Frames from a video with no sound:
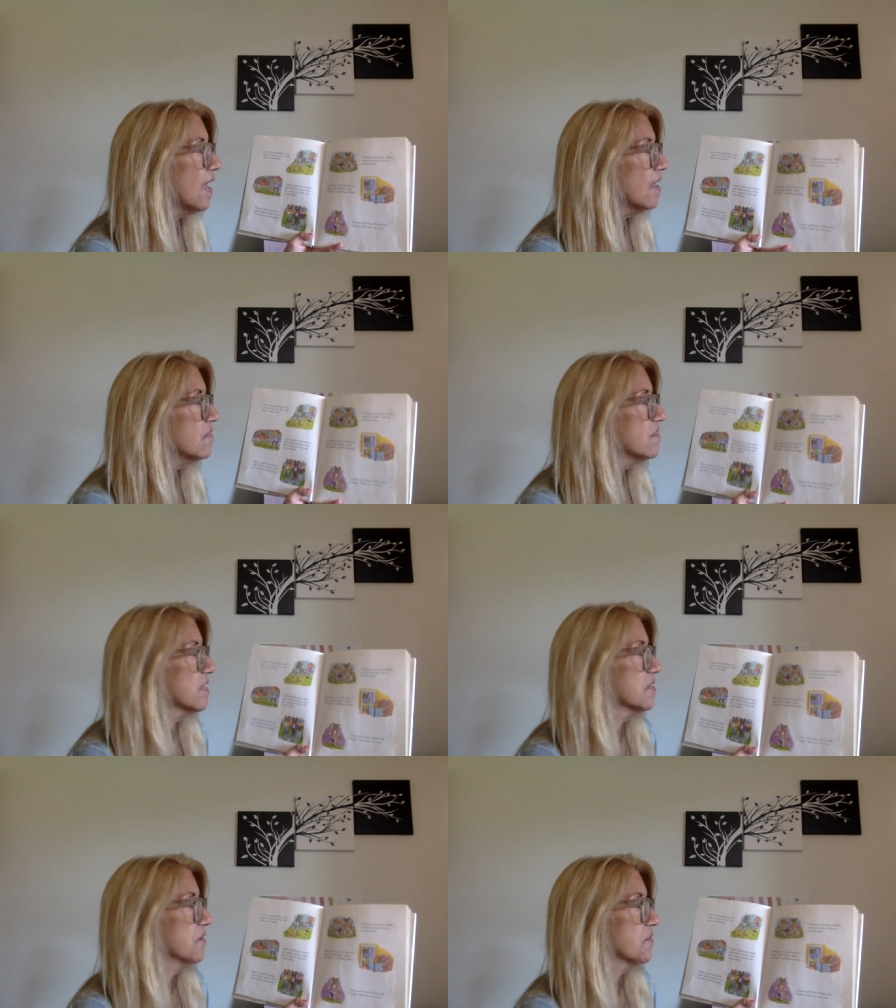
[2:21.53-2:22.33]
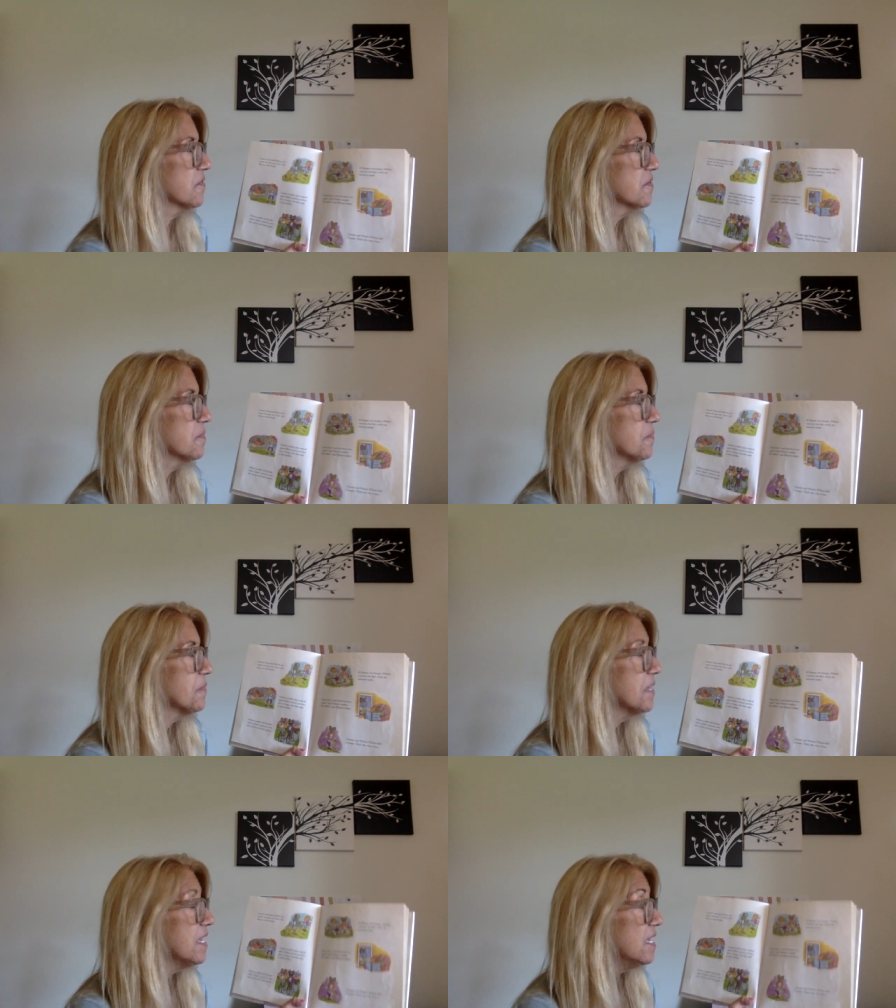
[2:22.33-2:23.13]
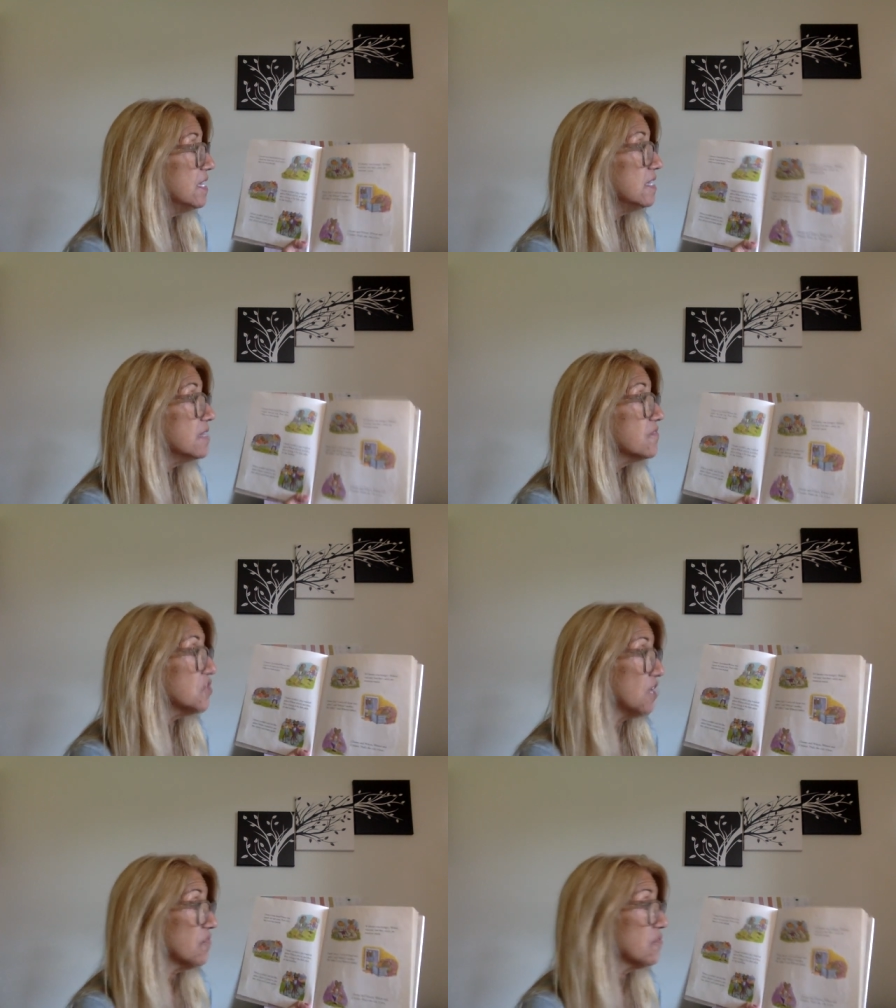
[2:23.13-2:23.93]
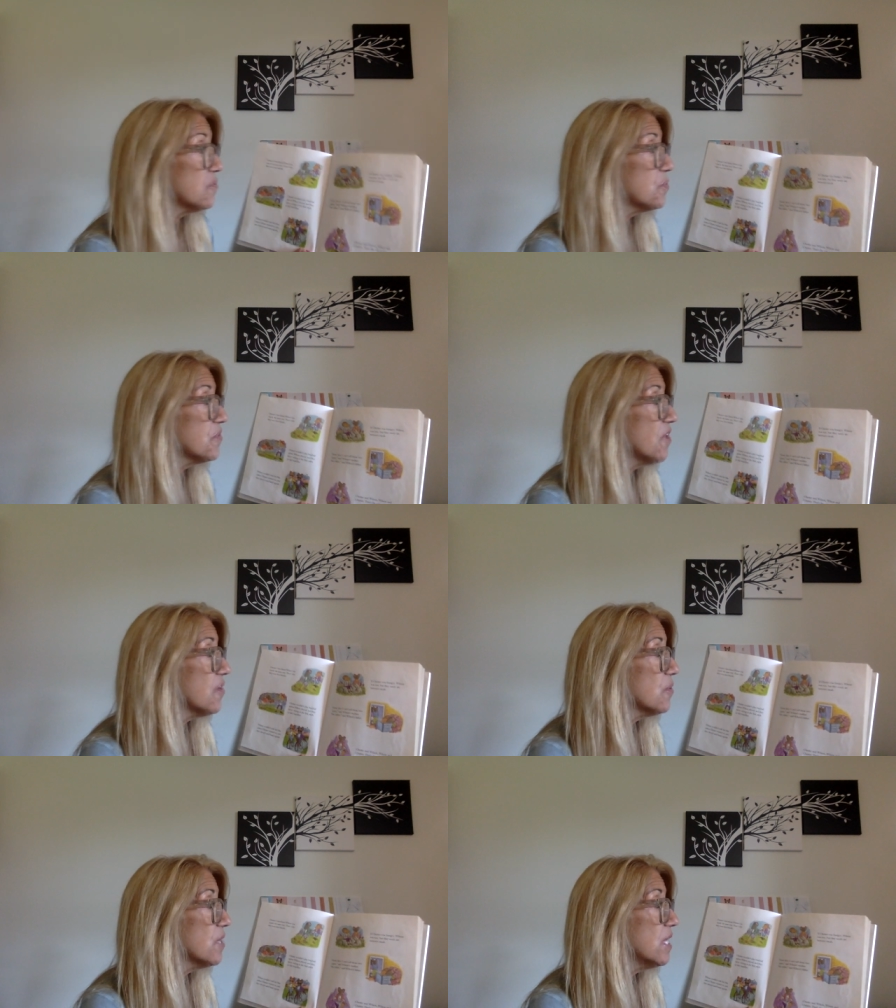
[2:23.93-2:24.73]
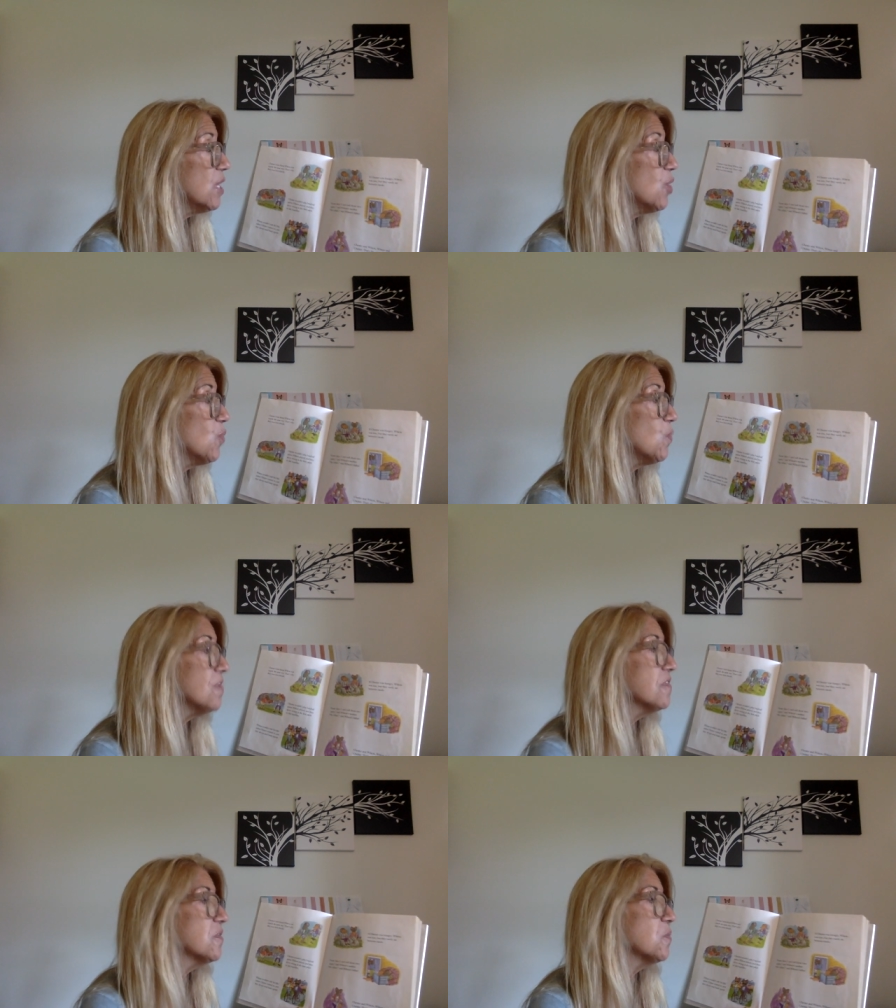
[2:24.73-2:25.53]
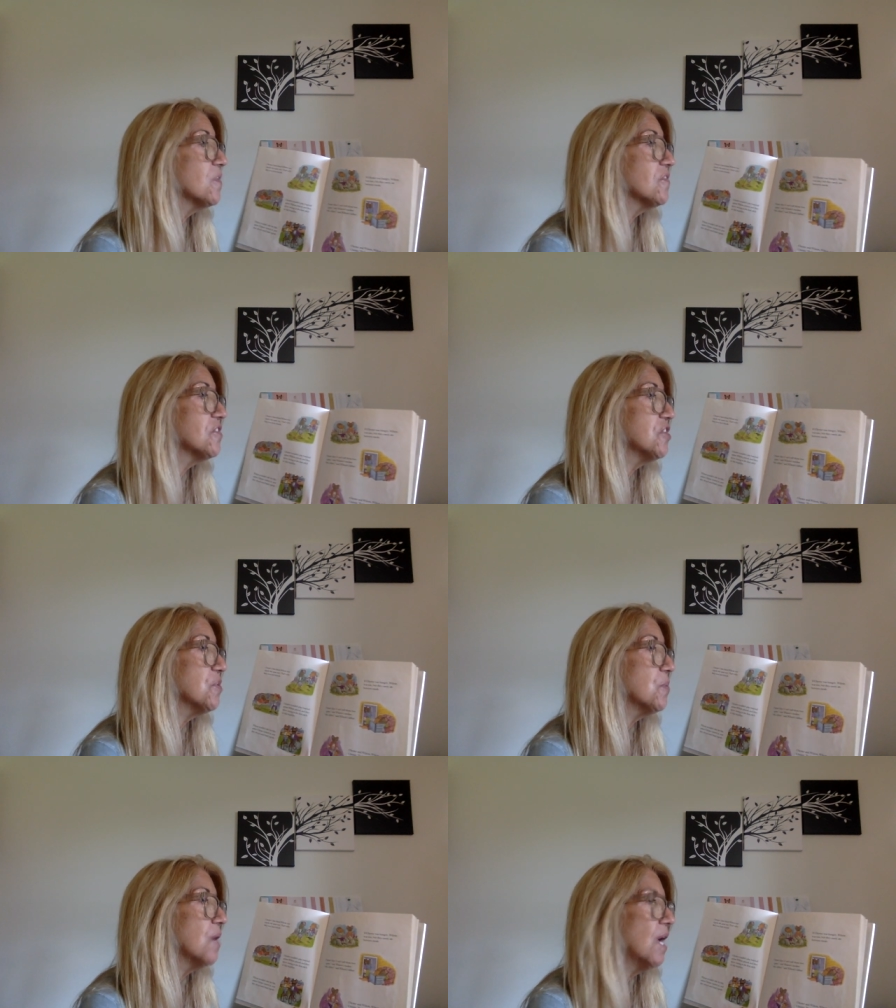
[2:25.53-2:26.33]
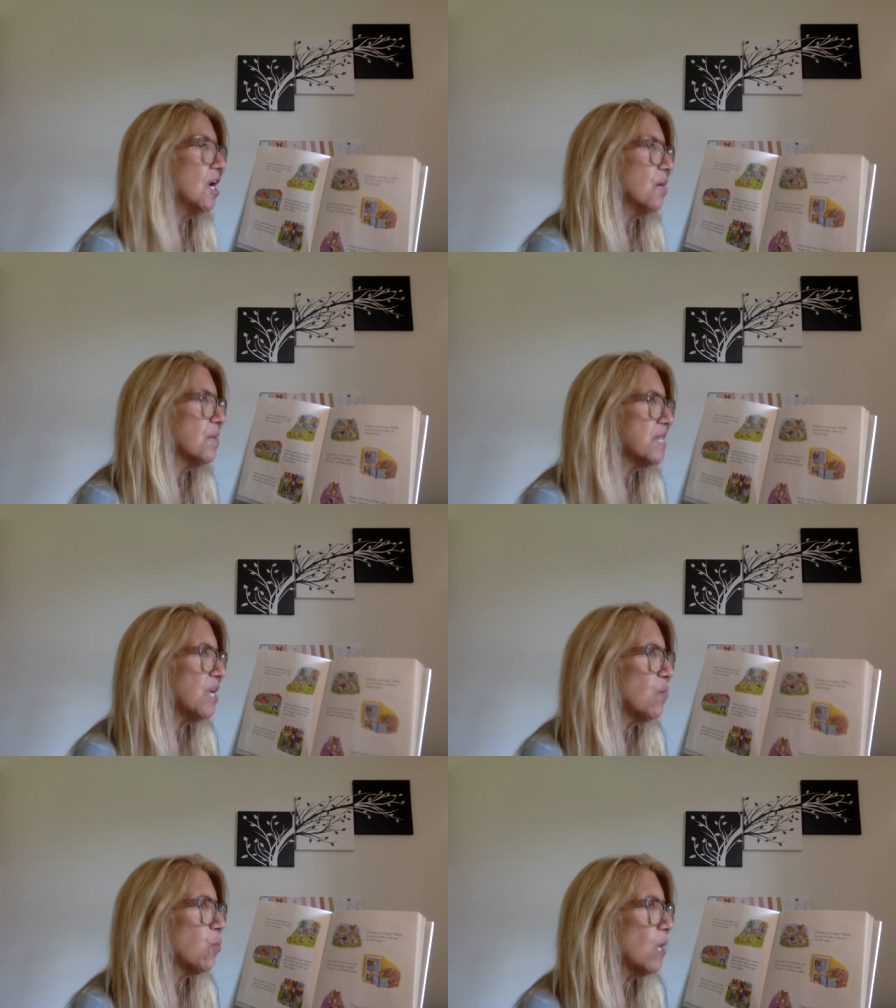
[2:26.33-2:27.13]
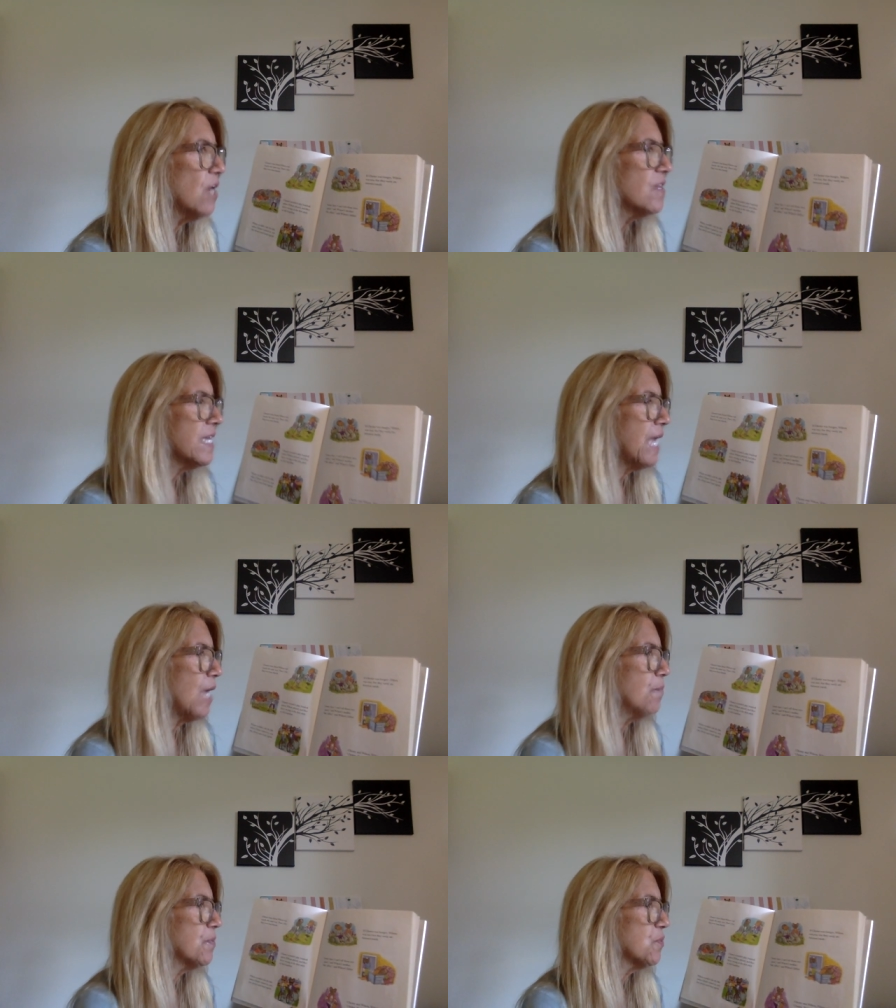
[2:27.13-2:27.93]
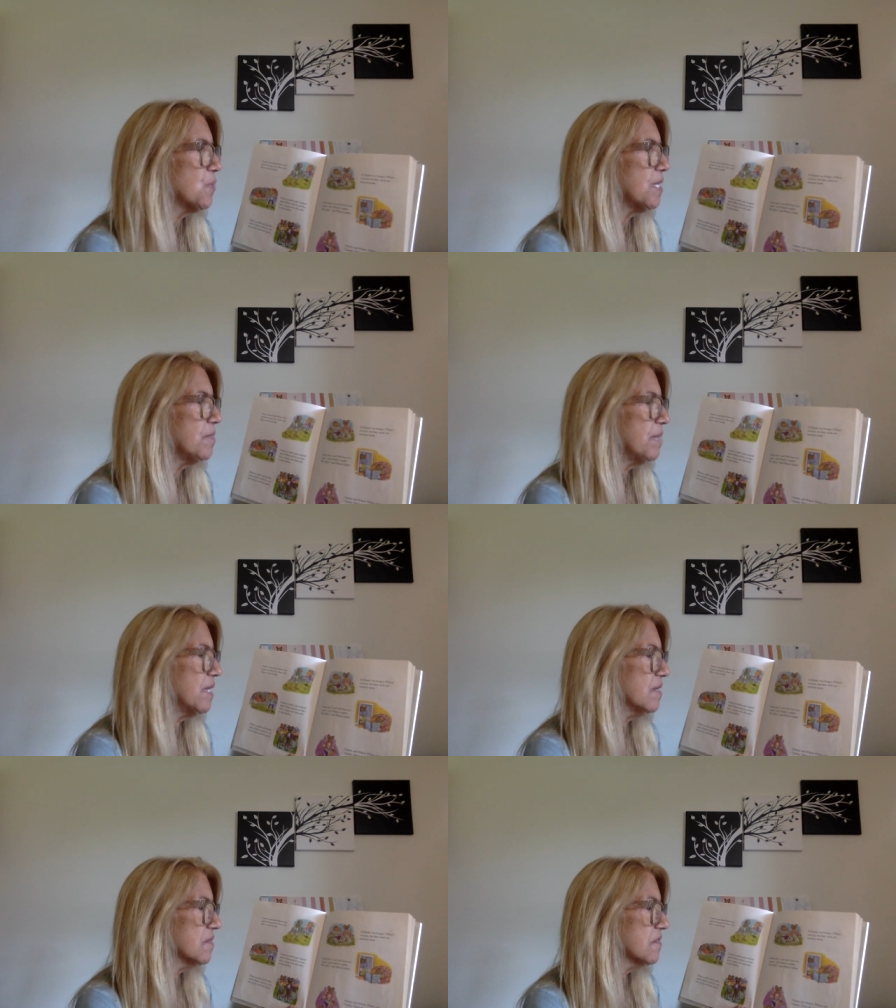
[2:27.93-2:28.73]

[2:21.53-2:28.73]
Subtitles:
hand signals. If Chester was hungry, Wilson was too, but they rarely ate between meals.